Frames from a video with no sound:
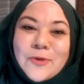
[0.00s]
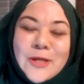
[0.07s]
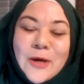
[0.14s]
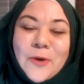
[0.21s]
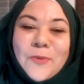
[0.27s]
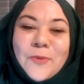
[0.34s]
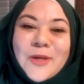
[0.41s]

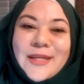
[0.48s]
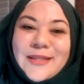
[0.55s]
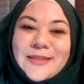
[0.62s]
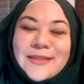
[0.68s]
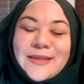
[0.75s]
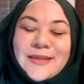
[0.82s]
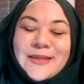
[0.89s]
know
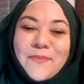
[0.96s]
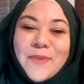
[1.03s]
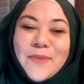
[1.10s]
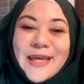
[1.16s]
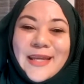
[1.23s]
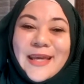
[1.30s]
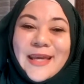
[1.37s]
it,
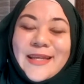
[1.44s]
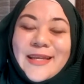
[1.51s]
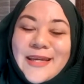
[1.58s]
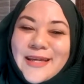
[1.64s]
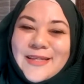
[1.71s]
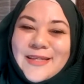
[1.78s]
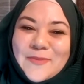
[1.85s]
bad hair
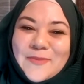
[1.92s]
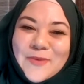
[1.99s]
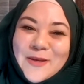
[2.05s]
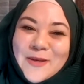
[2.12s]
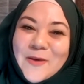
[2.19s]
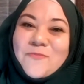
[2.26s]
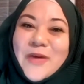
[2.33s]
days
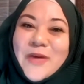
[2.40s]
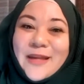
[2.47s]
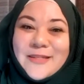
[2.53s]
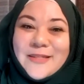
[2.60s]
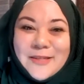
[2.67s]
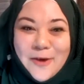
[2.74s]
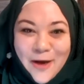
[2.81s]
become
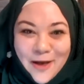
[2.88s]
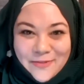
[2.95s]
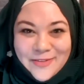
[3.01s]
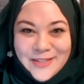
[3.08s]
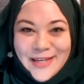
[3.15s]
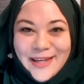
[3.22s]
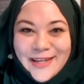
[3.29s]
bad scarf
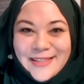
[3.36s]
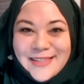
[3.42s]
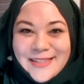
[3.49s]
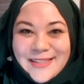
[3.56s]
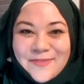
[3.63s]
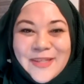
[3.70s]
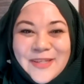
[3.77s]
days
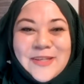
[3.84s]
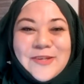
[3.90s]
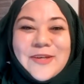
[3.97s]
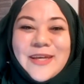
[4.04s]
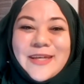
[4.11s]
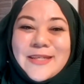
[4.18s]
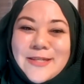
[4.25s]
when
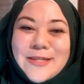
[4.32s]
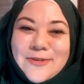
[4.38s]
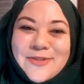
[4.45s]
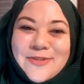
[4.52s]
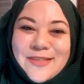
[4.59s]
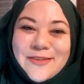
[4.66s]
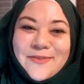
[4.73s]
you get
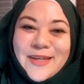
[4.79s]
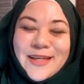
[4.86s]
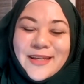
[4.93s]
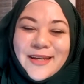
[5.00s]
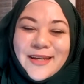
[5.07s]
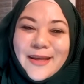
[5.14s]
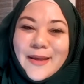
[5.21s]
used to
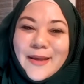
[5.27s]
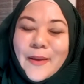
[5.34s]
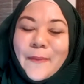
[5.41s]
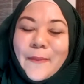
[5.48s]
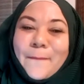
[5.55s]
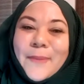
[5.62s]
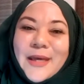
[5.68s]
it.
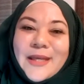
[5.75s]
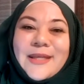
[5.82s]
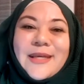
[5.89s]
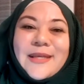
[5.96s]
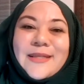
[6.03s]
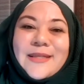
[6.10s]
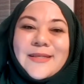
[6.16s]
But
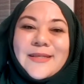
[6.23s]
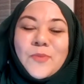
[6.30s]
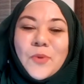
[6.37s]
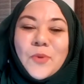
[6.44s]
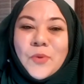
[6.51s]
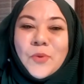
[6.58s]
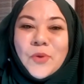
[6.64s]
it is
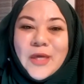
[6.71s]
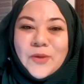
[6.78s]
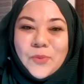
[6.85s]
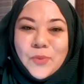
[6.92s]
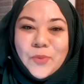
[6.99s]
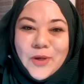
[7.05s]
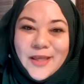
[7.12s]
more
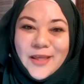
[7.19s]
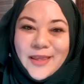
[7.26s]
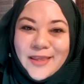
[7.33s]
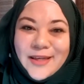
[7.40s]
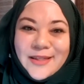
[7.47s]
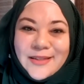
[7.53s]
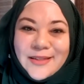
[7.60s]
than worth
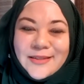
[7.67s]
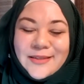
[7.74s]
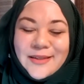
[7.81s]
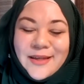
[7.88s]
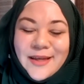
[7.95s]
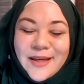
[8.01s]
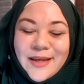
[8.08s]
it.
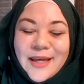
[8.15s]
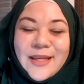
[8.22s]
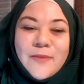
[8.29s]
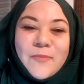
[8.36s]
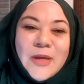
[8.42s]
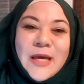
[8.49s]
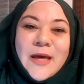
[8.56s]

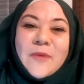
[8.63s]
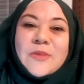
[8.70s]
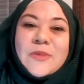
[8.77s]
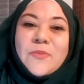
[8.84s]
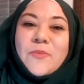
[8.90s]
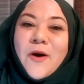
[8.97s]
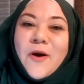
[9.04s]
It
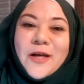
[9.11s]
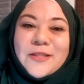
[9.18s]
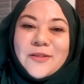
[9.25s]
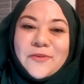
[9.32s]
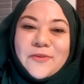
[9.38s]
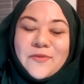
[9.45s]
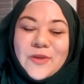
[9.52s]
becomes
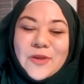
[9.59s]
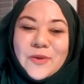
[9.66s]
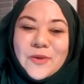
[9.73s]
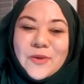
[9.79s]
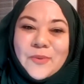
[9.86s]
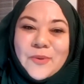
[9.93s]
part of you.